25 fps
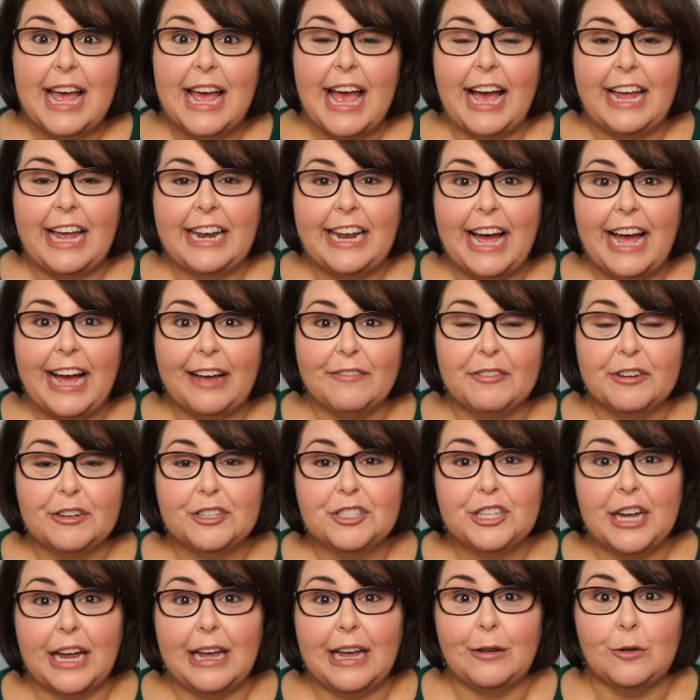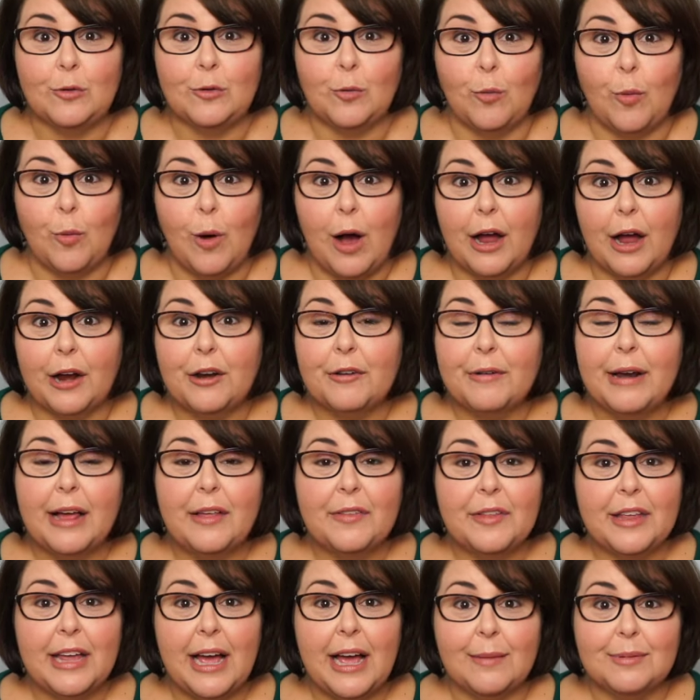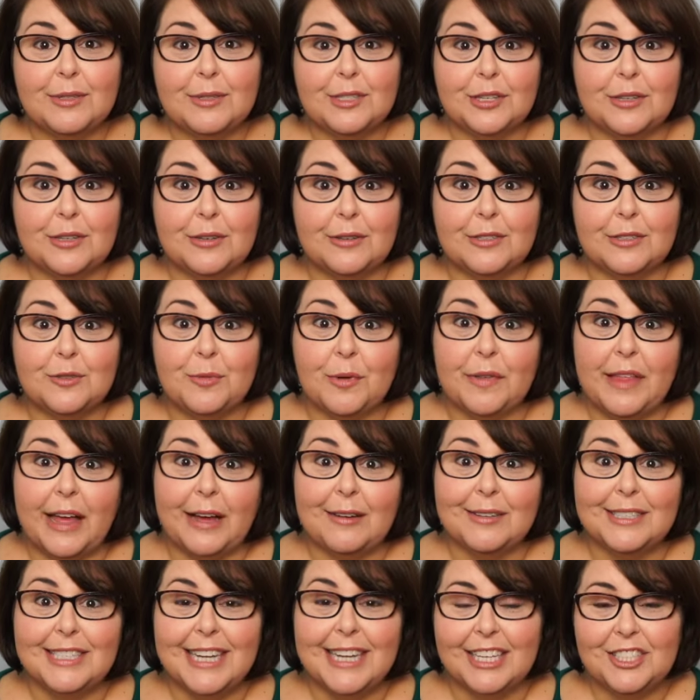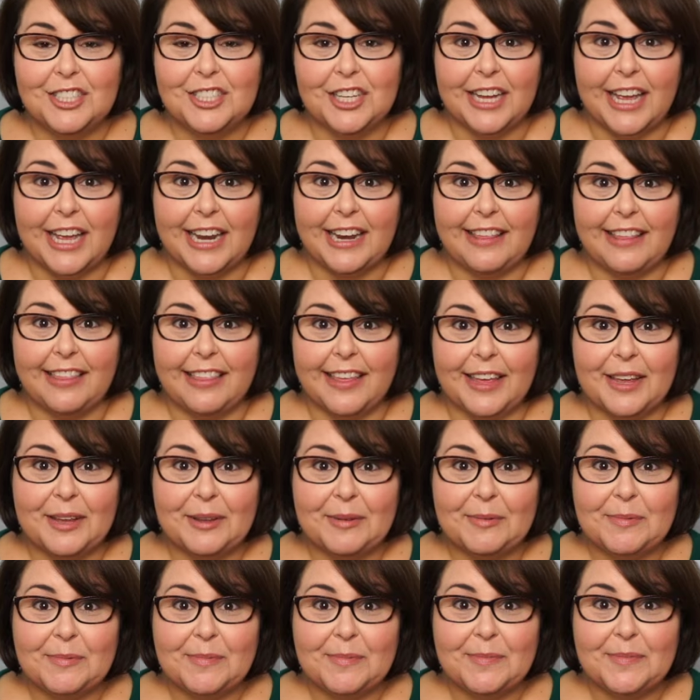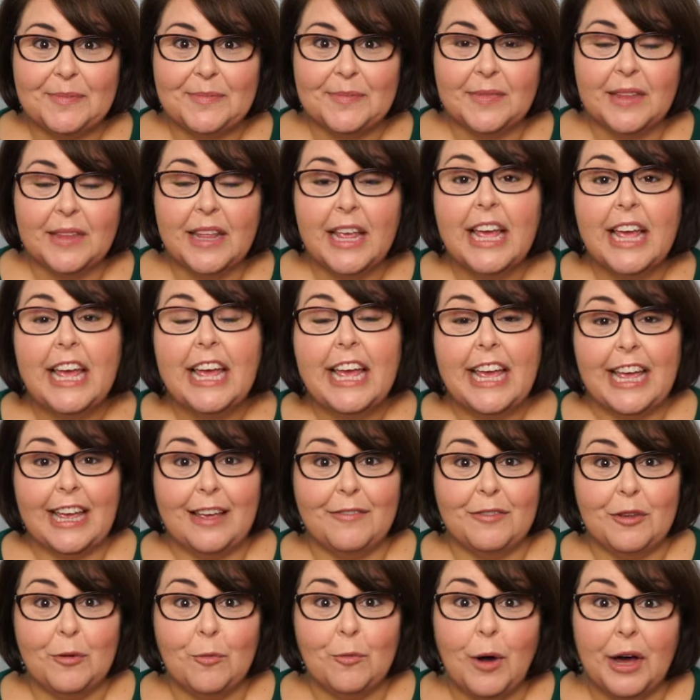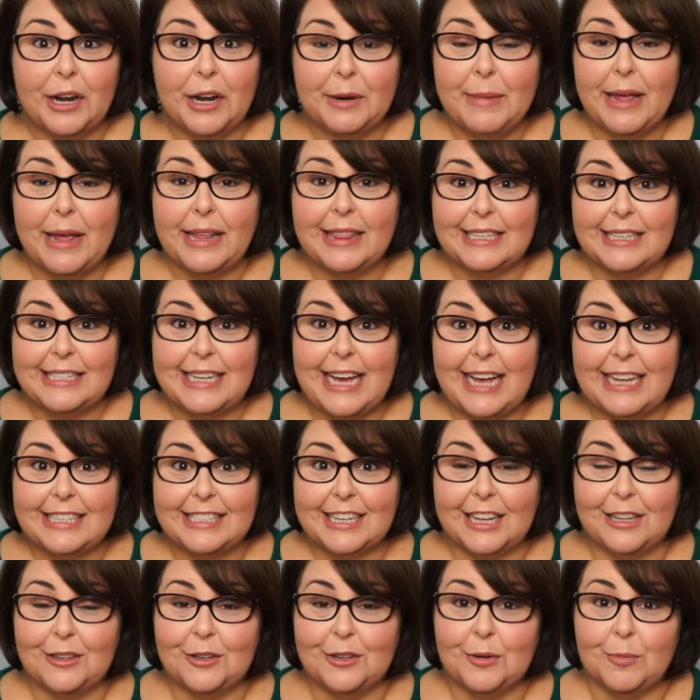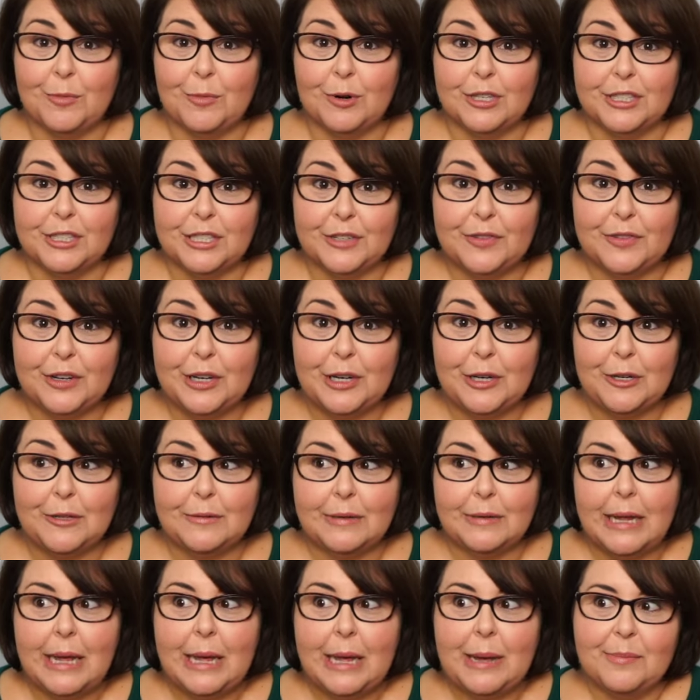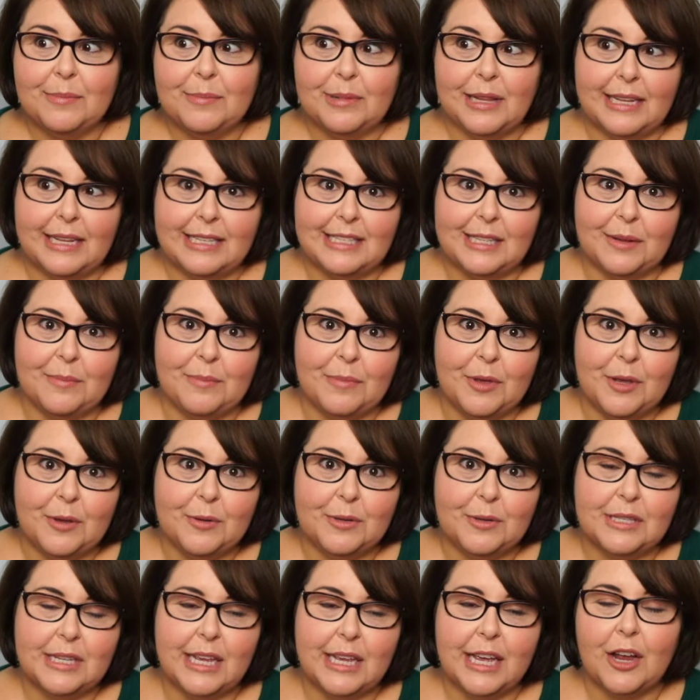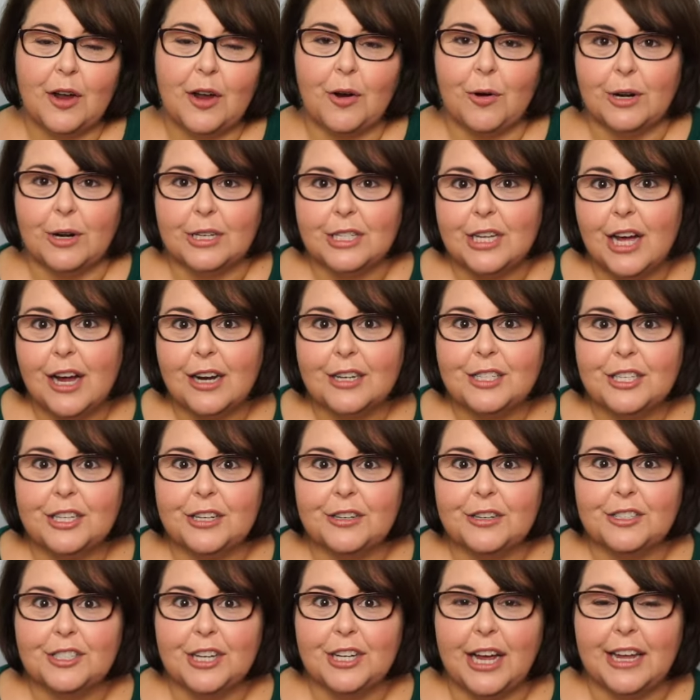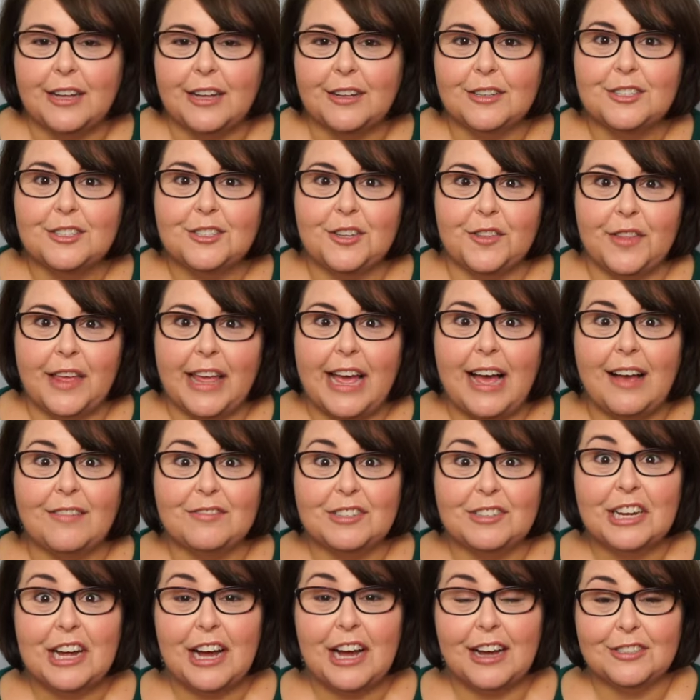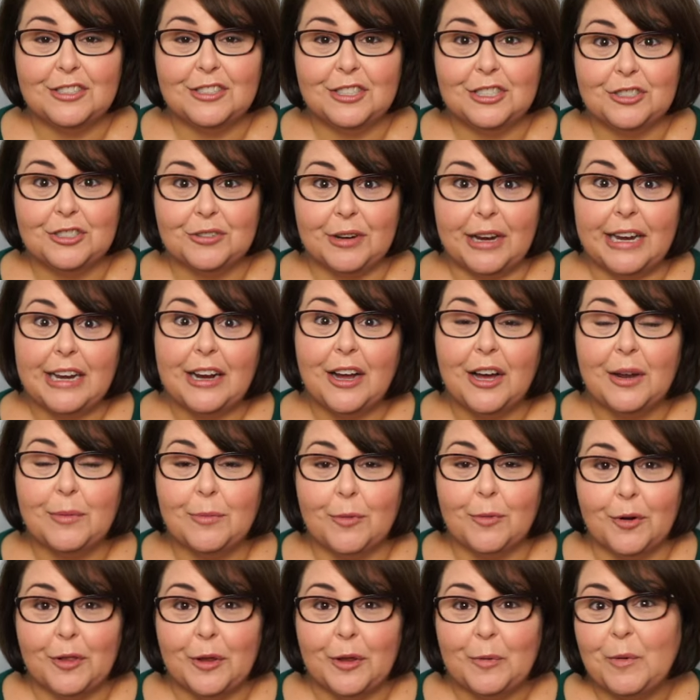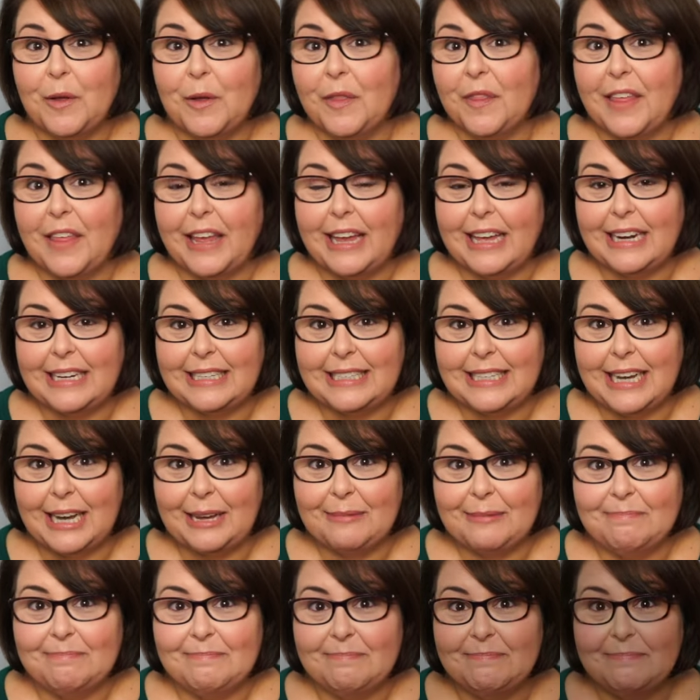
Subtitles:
and have your child walk around the obstacles without touching anything. If you want to make the task a little more difficult, play some music or talk to your child so they have to concentrate on more than one thing at a time.